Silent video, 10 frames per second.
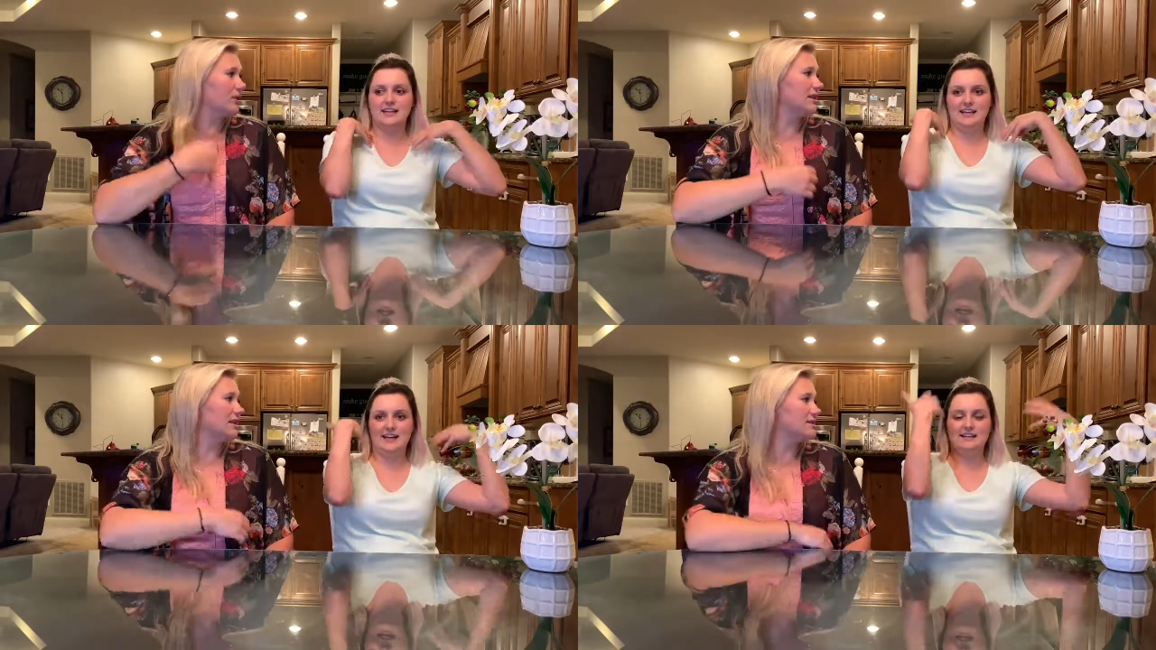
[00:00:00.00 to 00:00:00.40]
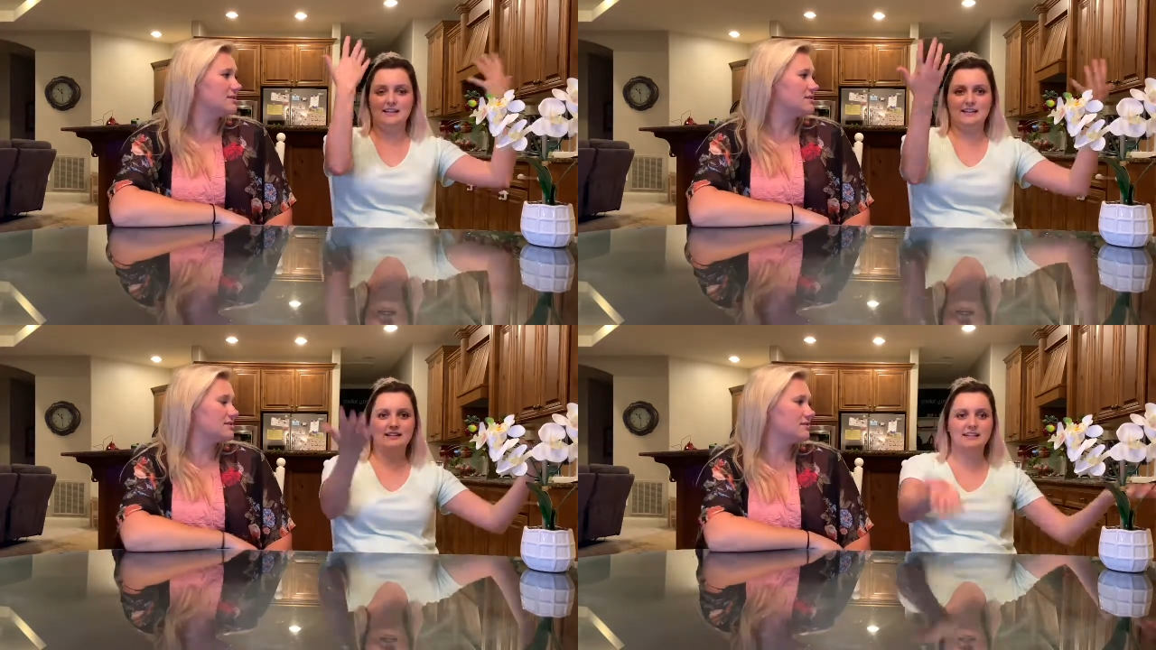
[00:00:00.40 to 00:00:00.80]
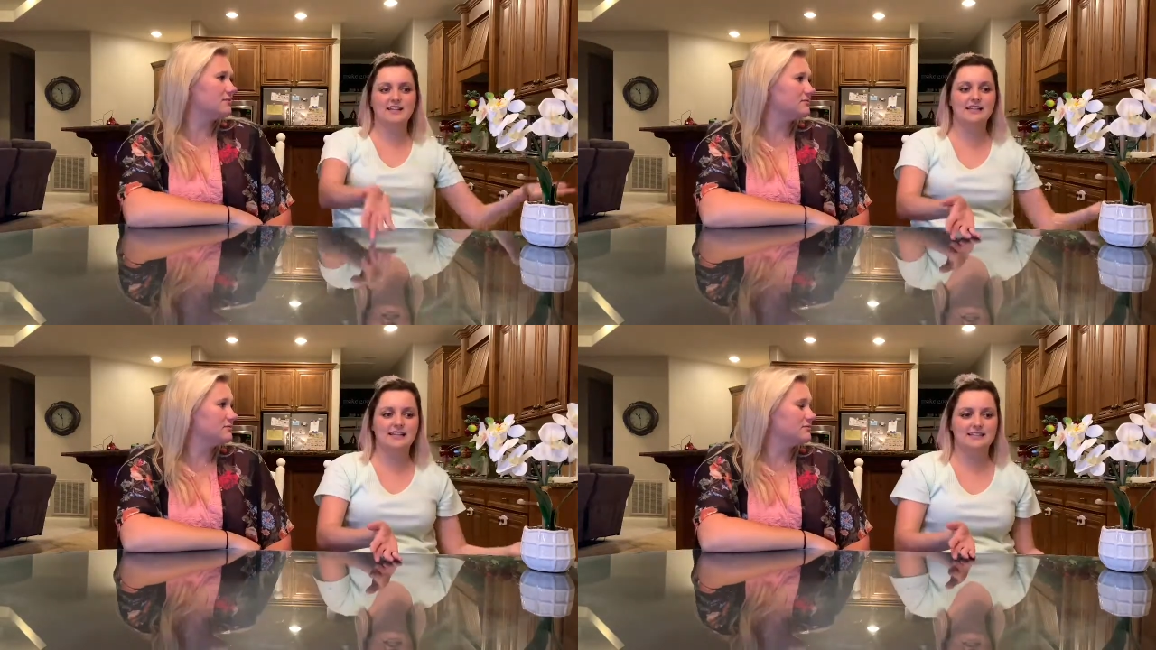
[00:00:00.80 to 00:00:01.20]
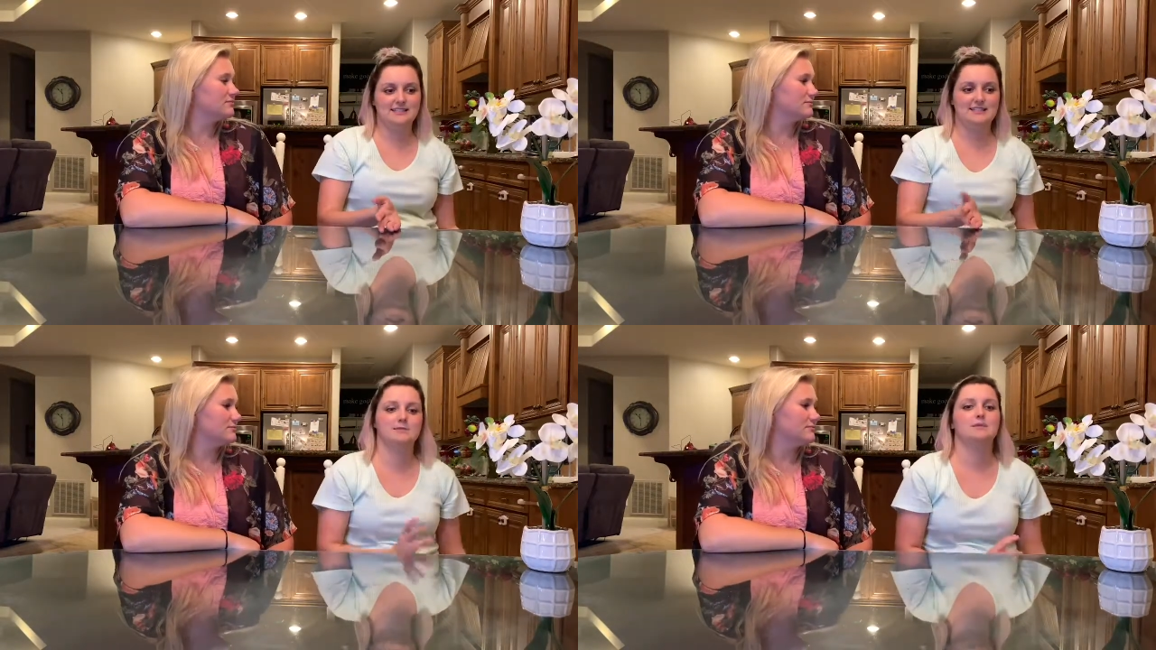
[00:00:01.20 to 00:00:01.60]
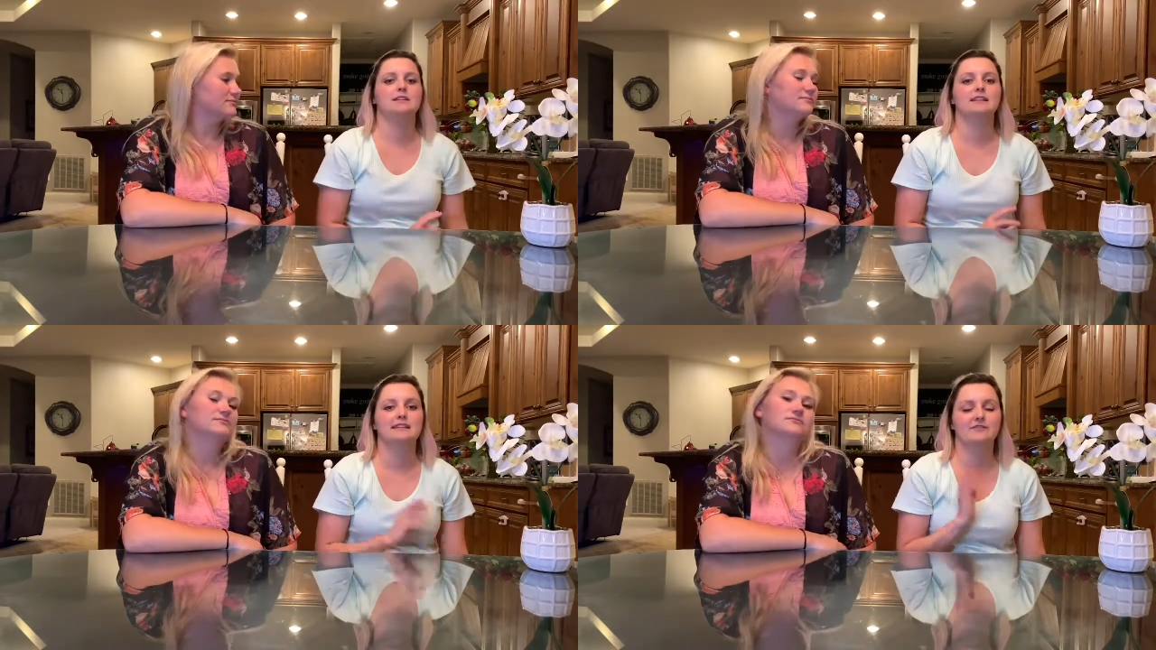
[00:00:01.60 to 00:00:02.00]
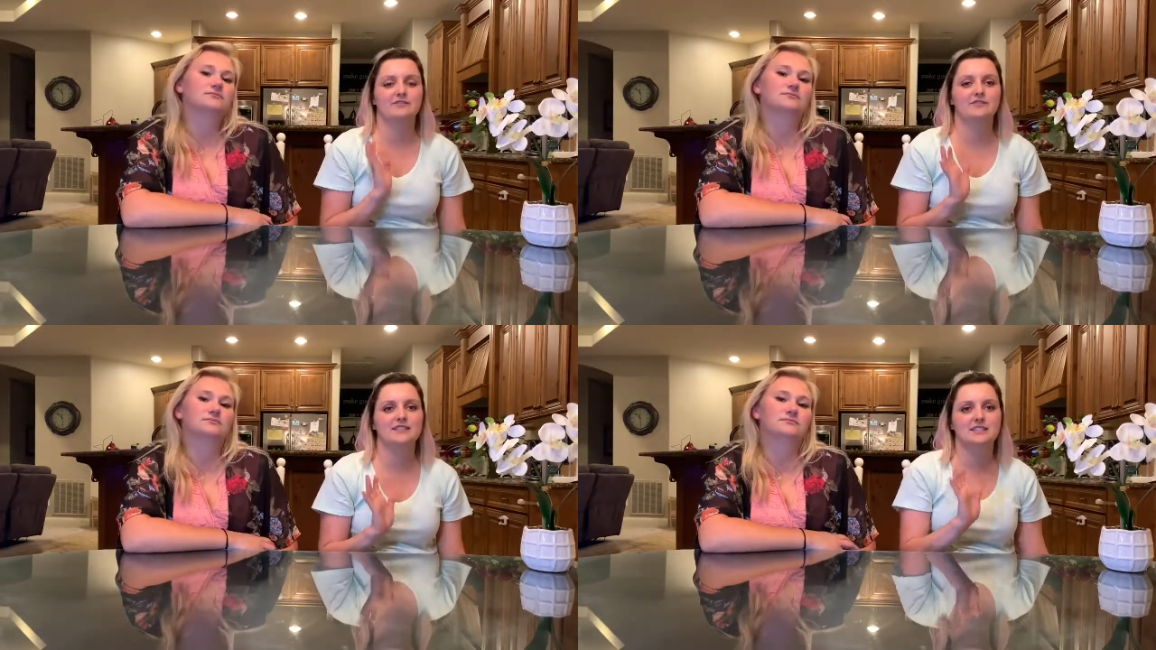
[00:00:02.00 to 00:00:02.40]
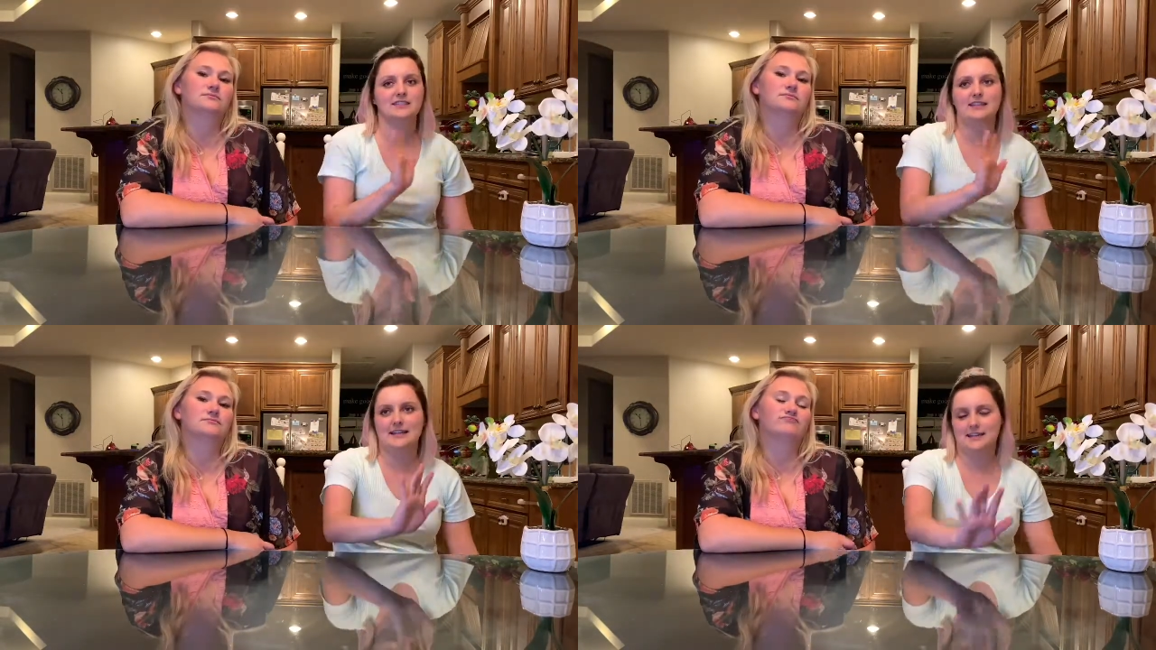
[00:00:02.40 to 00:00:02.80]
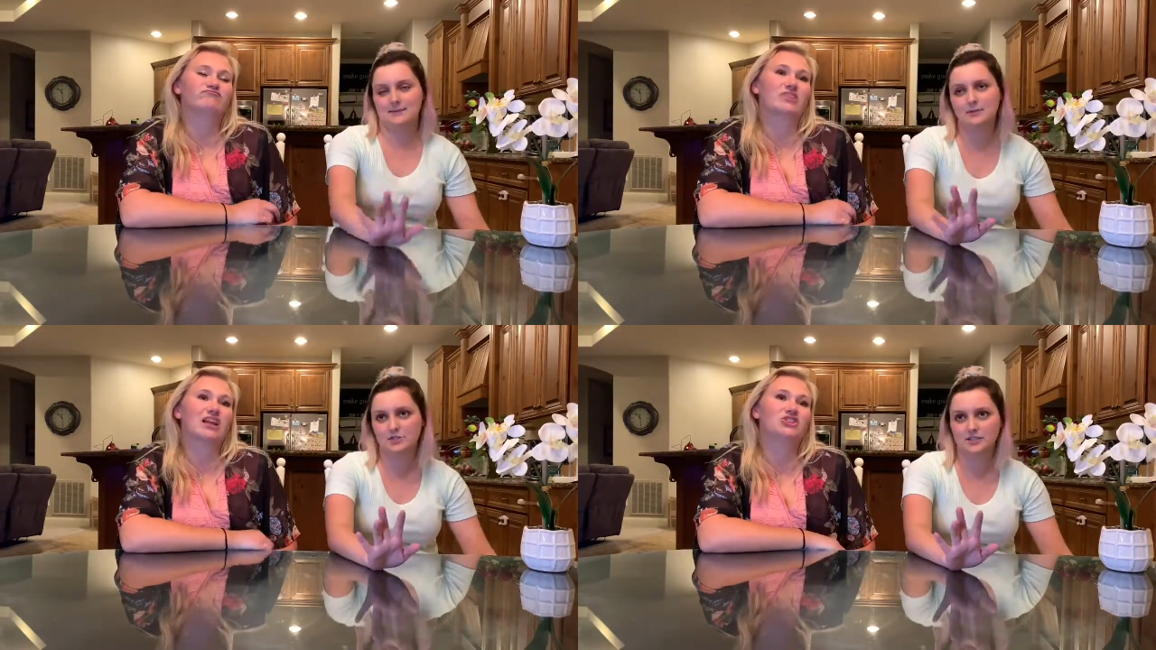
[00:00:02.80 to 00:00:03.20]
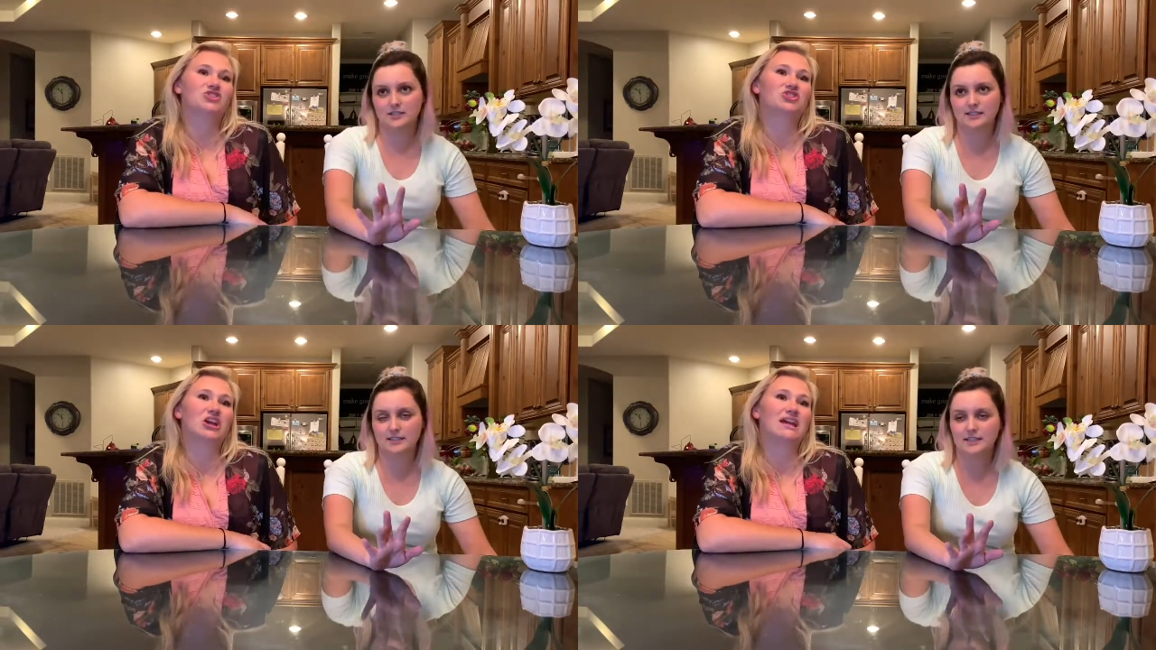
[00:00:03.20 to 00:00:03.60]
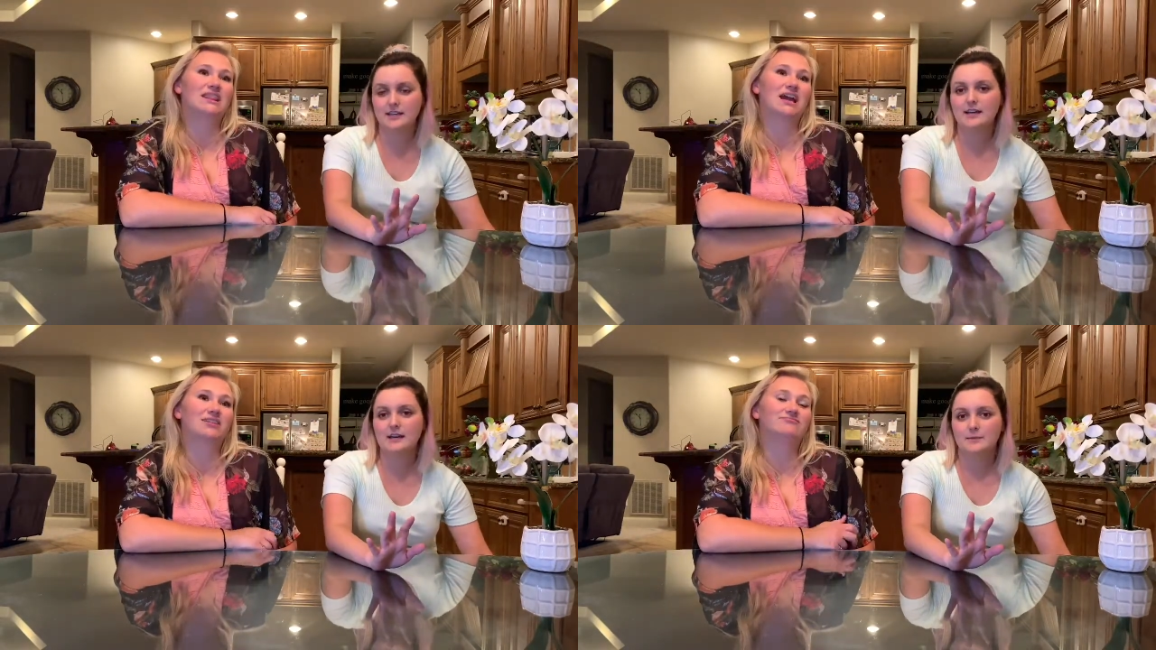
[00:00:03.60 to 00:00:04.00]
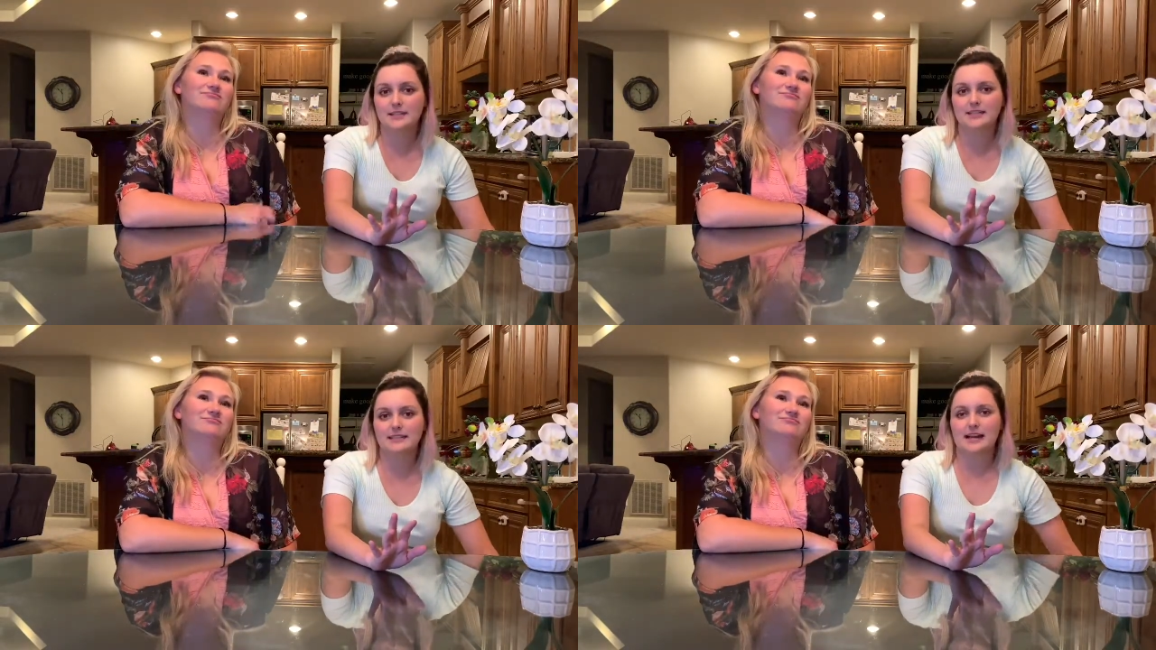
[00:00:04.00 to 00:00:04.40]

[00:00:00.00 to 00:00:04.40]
Speaker 1: like it like cleanses me, like physically and emotionally. I should try that. Because